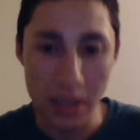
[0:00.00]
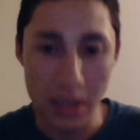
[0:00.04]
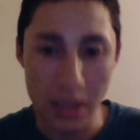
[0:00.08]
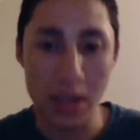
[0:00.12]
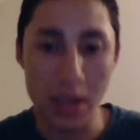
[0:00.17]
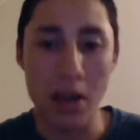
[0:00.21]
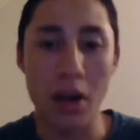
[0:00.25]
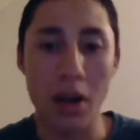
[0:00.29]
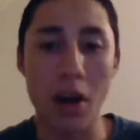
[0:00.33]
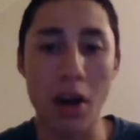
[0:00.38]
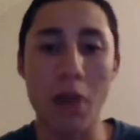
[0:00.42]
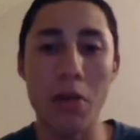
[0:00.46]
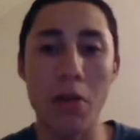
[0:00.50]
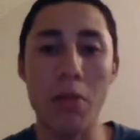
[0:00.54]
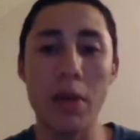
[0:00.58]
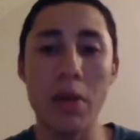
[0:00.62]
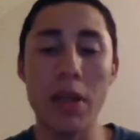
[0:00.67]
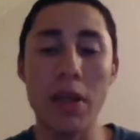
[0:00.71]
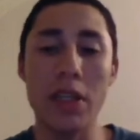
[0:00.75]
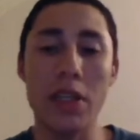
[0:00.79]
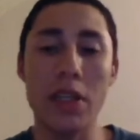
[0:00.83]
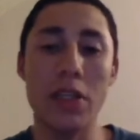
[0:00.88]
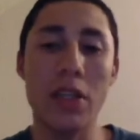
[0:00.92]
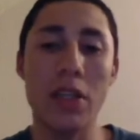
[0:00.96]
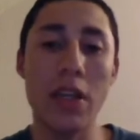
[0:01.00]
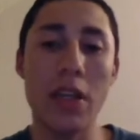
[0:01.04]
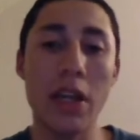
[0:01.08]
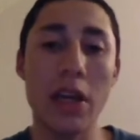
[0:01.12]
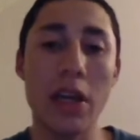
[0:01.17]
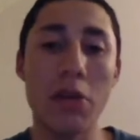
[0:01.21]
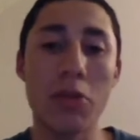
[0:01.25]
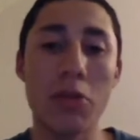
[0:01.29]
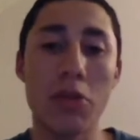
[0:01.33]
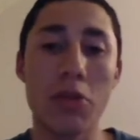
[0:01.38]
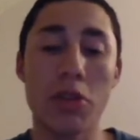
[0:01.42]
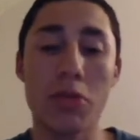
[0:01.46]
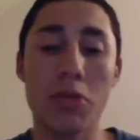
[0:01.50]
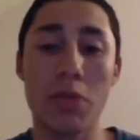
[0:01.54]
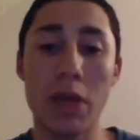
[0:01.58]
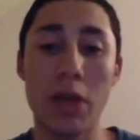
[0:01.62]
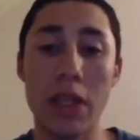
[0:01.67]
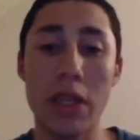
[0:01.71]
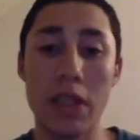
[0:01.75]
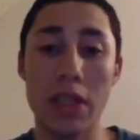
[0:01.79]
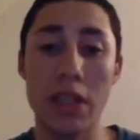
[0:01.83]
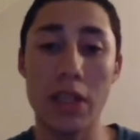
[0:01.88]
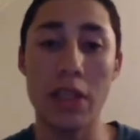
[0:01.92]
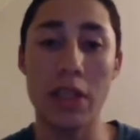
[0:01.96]
Alrighty, today I will
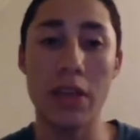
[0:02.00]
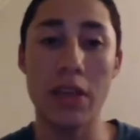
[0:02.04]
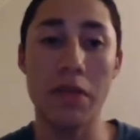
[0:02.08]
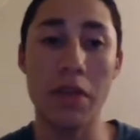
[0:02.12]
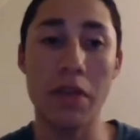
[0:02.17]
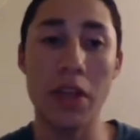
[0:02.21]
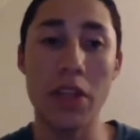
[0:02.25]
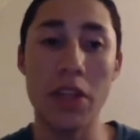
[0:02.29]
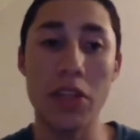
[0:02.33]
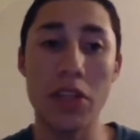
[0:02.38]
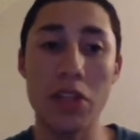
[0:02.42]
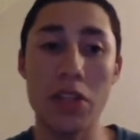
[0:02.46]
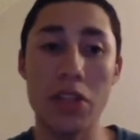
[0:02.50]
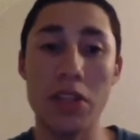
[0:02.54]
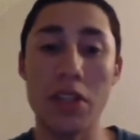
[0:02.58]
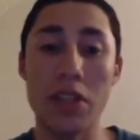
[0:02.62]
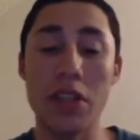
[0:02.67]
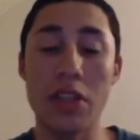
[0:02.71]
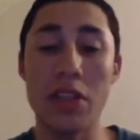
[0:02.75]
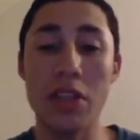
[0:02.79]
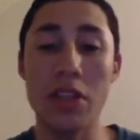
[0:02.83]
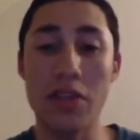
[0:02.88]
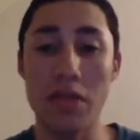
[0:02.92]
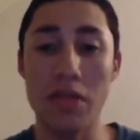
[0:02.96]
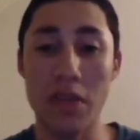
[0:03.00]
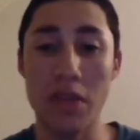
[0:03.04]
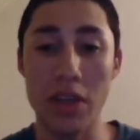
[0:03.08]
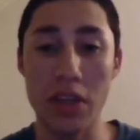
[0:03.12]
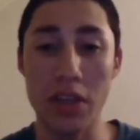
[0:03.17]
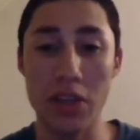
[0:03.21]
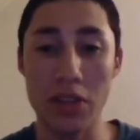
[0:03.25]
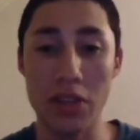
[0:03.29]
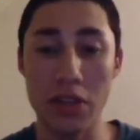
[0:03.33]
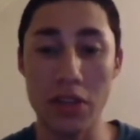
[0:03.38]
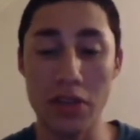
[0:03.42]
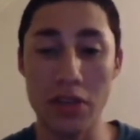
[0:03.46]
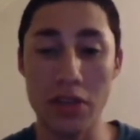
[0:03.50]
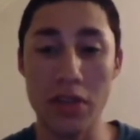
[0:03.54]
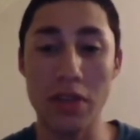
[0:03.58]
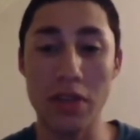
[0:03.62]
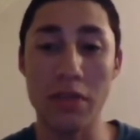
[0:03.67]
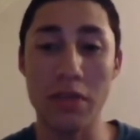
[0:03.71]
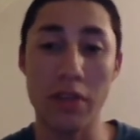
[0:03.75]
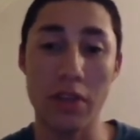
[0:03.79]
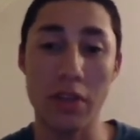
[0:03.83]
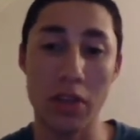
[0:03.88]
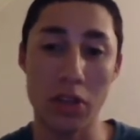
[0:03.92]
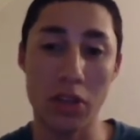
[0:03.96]
explain the advantages and disadvantages of
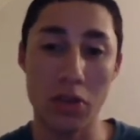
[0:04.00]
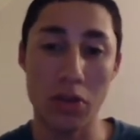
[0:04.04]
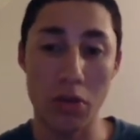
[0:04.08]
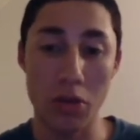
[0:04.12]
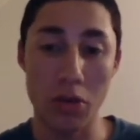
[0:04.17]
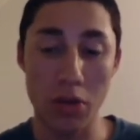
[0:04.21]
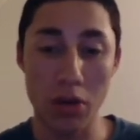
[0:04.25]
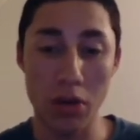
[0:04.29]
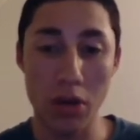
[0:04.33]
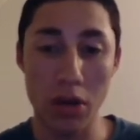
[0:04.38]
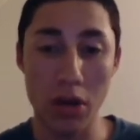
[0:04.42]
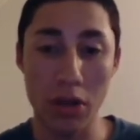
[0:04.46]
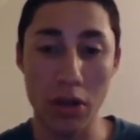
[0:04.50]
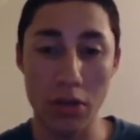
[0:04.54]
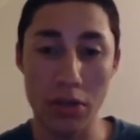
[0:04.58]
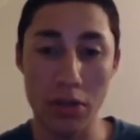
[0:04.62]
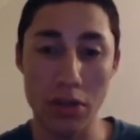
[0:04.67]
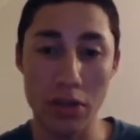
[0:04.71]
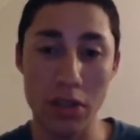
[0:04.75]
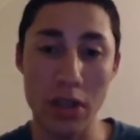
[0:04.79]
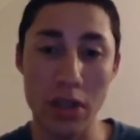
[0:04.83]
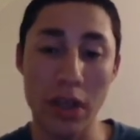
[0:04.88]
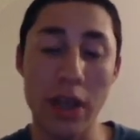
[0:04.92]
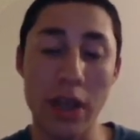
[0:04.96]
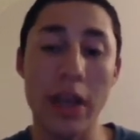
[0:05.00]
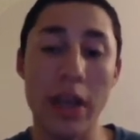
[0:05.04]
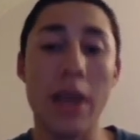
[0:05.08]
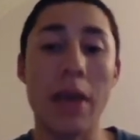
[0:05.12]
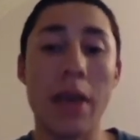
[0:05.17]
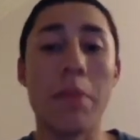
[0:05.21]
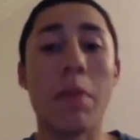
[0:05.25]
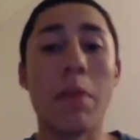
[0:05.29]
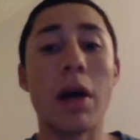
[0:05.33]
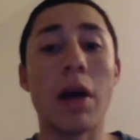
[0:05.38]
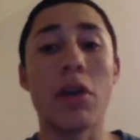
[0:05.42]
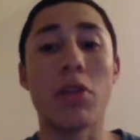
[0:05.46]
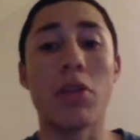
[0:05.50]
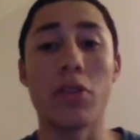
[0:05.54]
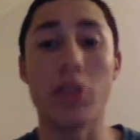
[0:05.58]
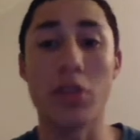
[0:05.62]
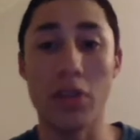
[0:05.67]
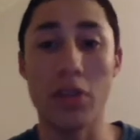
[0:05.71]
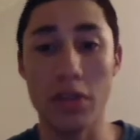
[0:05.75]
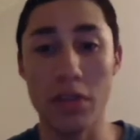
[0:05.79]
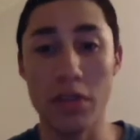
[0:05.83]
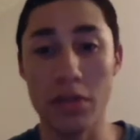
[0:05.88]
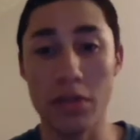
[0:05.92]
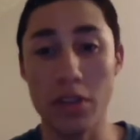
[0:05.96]
the Electoral College and my
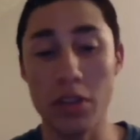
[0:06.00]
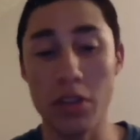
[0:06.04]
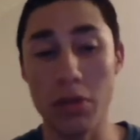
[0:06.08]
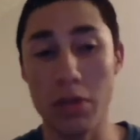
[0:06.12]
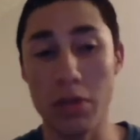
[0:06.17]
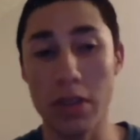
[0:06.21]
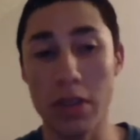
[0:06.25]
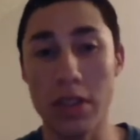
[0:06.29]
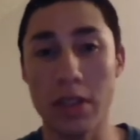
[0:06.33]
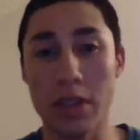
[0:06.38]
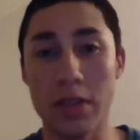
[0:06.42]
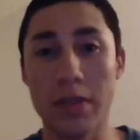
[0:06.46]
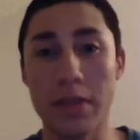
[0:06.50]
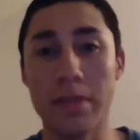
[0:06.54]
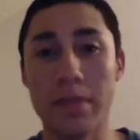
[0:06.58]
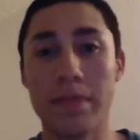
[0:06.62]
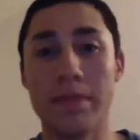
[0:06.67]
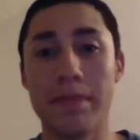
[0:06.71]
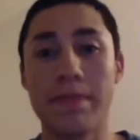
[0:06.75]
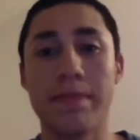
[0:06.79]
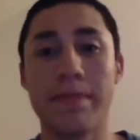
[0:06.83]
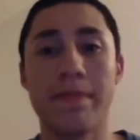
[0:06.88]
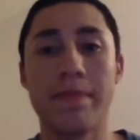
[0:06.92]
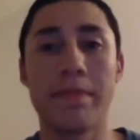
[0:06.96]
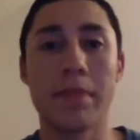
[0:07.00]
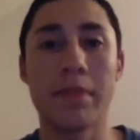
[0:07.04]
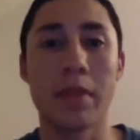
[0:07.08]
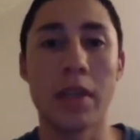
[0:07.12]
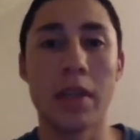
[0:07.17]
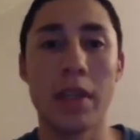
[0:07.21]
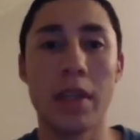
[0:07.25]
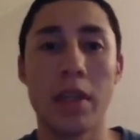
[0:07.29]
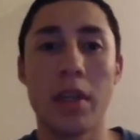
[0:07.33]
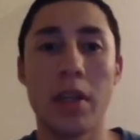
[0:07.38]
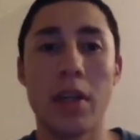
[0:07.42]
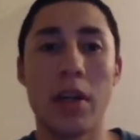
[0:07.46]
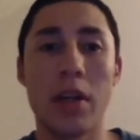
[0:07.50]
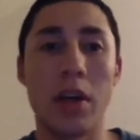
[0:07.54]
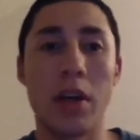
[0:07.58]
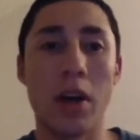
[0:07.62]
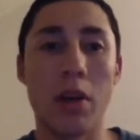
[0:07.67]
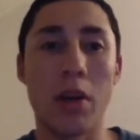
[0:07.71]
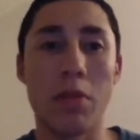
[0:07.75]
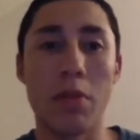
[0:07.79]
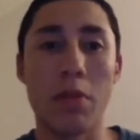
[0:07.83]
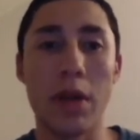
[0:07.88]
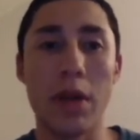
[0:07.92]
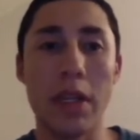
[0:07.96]
alternatives to it.
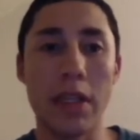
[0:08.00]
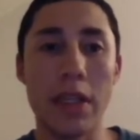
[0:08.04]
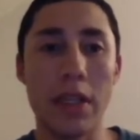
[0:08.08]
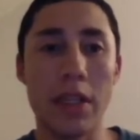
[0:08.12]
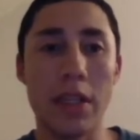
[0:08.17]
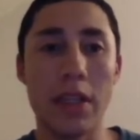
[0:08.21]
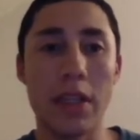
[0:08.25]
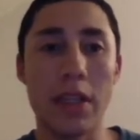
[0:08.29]
Alrighty,